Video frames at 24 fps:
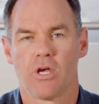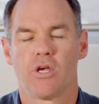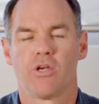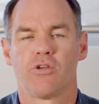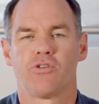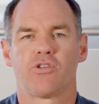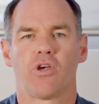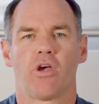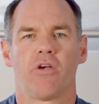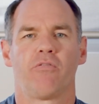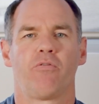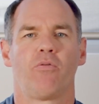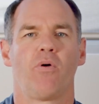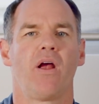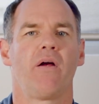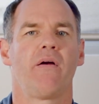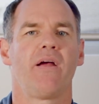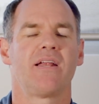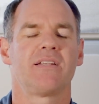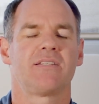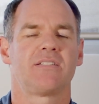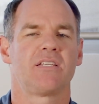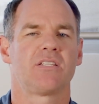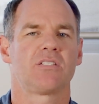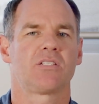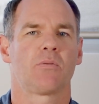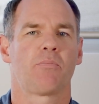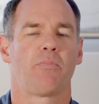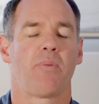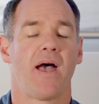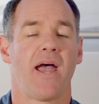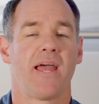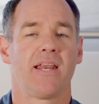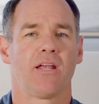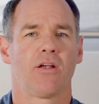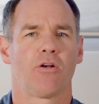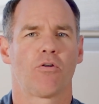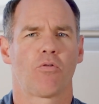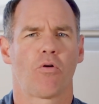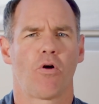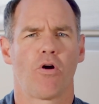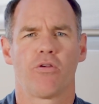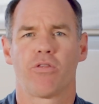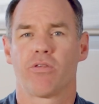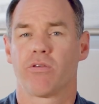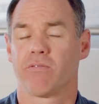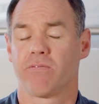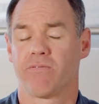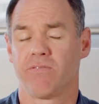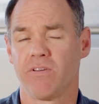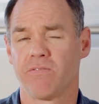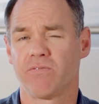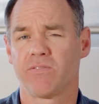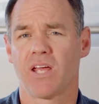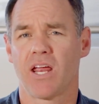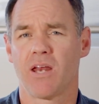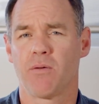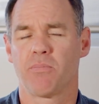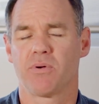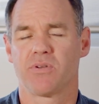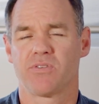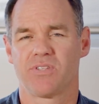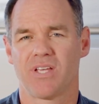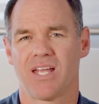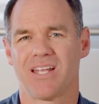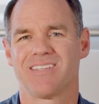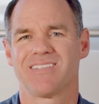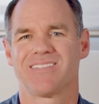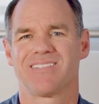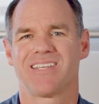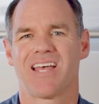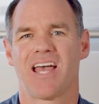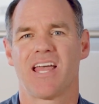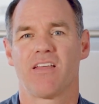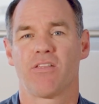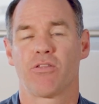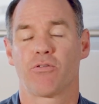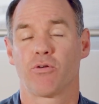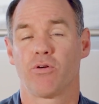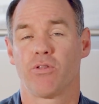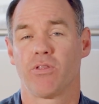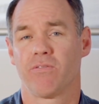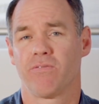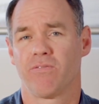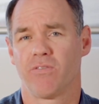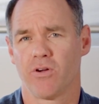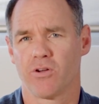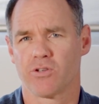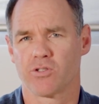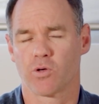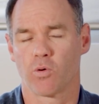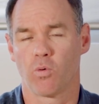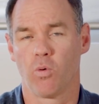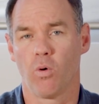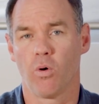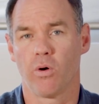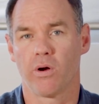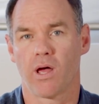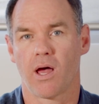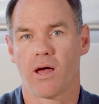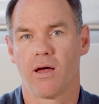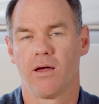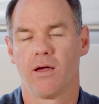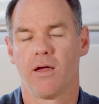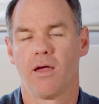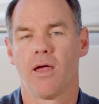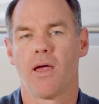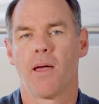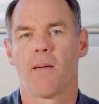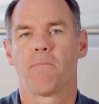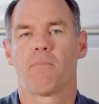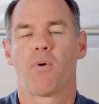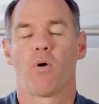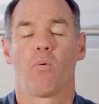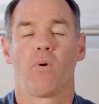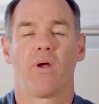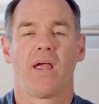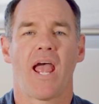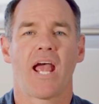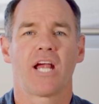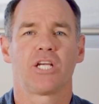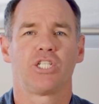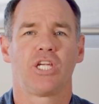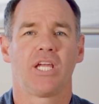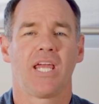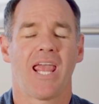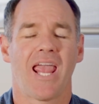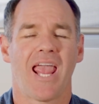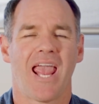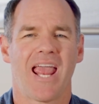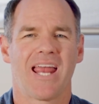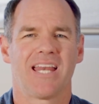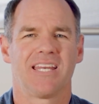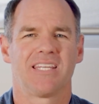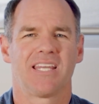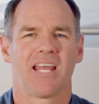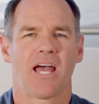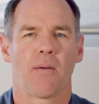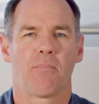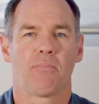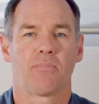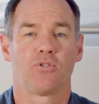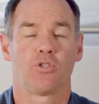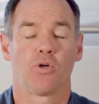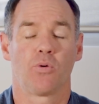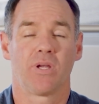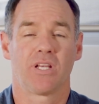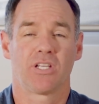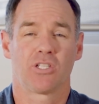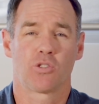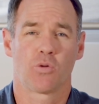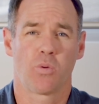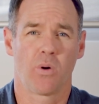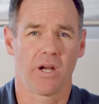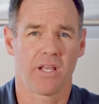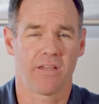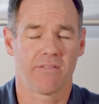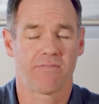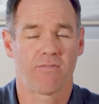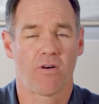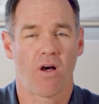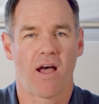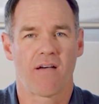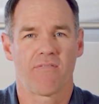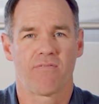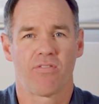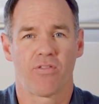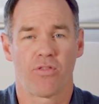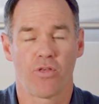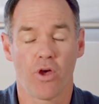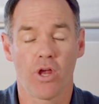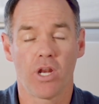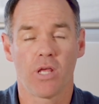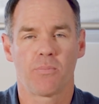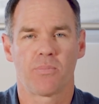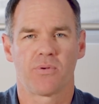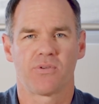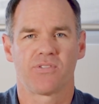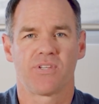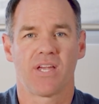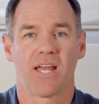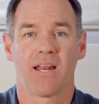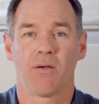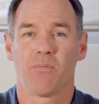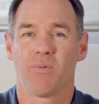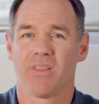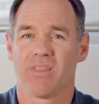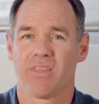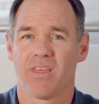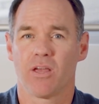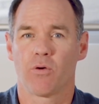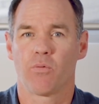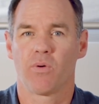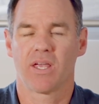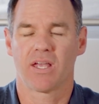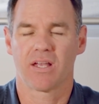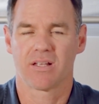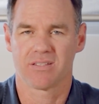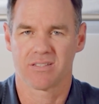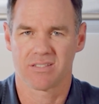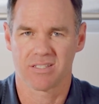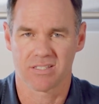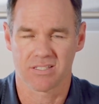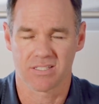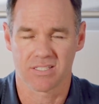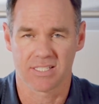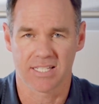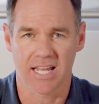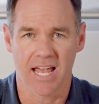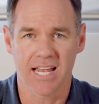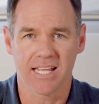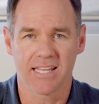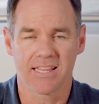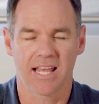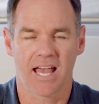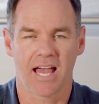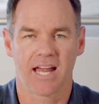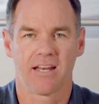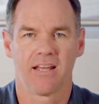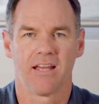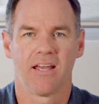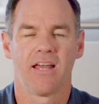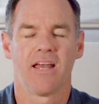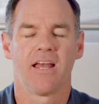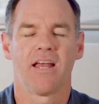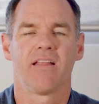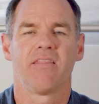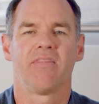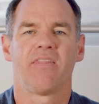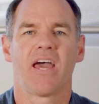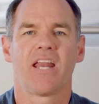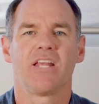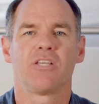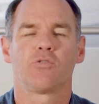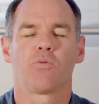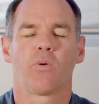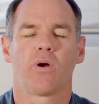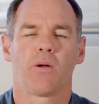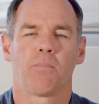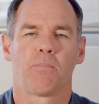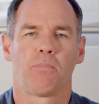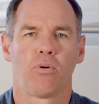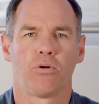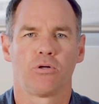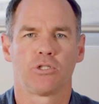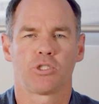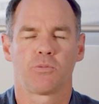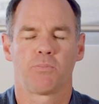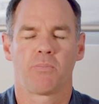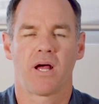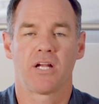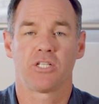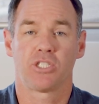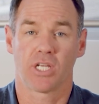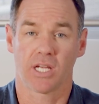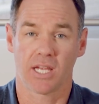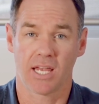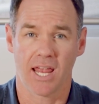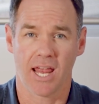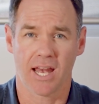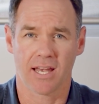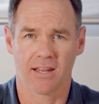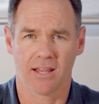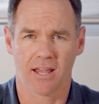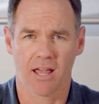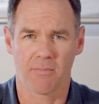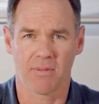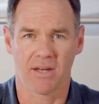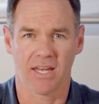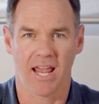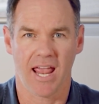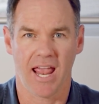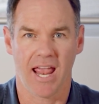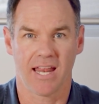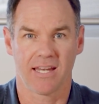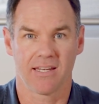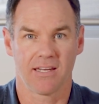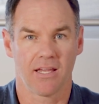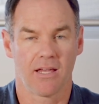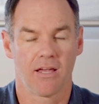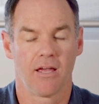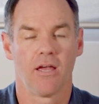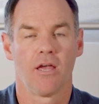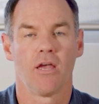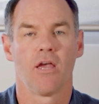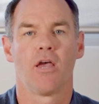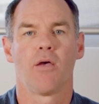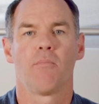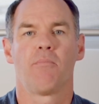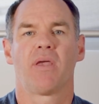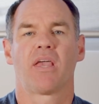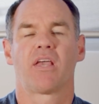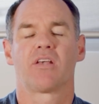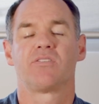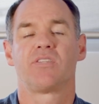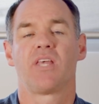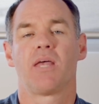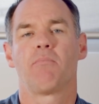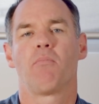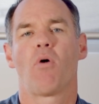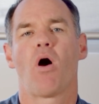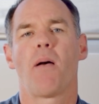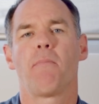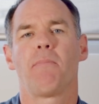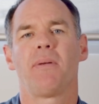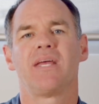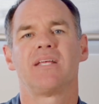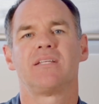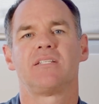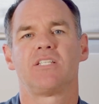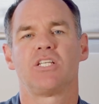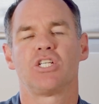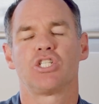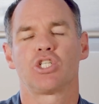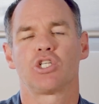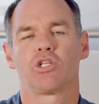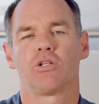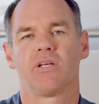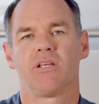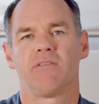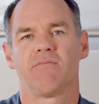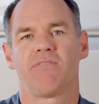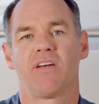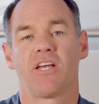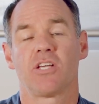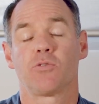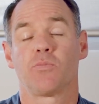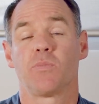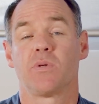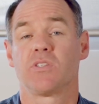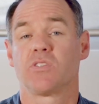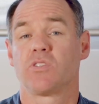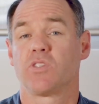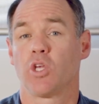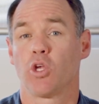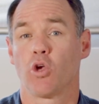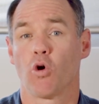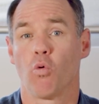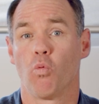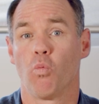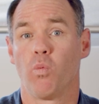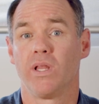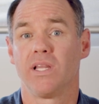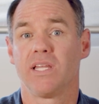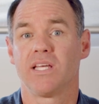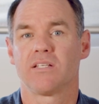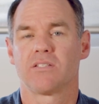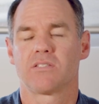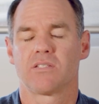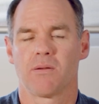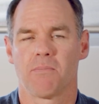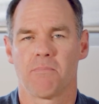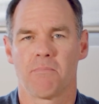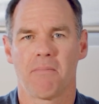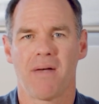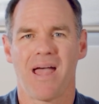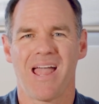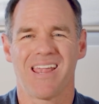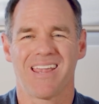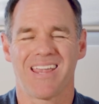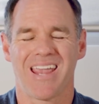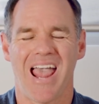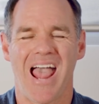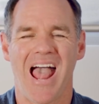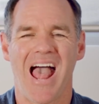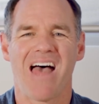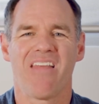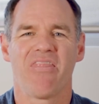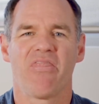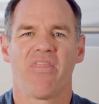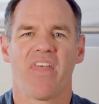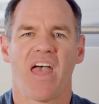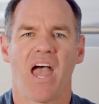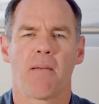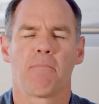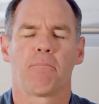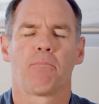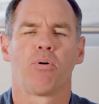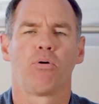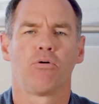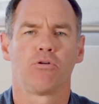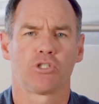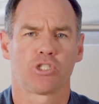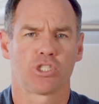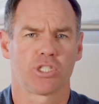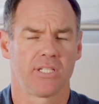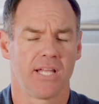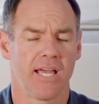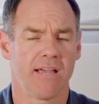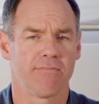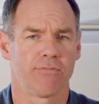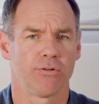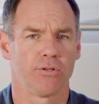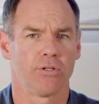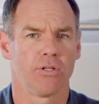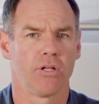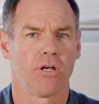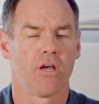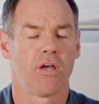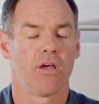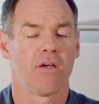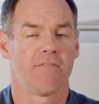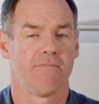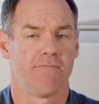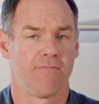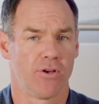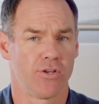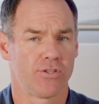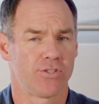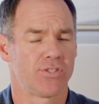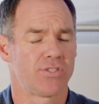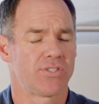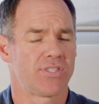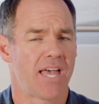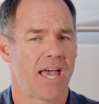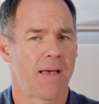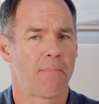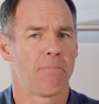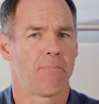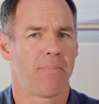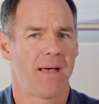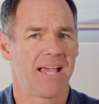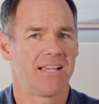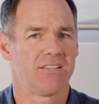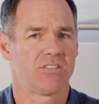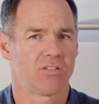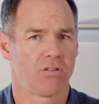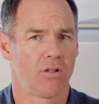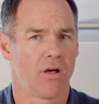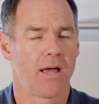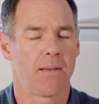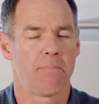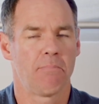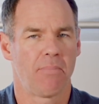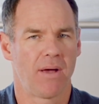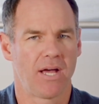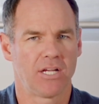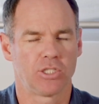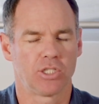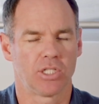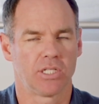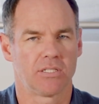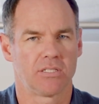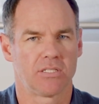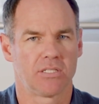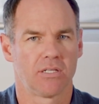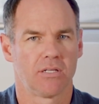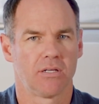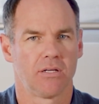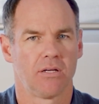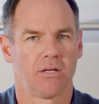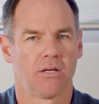So if we're anticipating growth of 15%, say, through the first quarter, but we actually end up doing 25, 30% and we think we can sustain that, that is where a push budget can come in handy, because there might be additional investments that you're willing to make at that push level versus that baseline budget.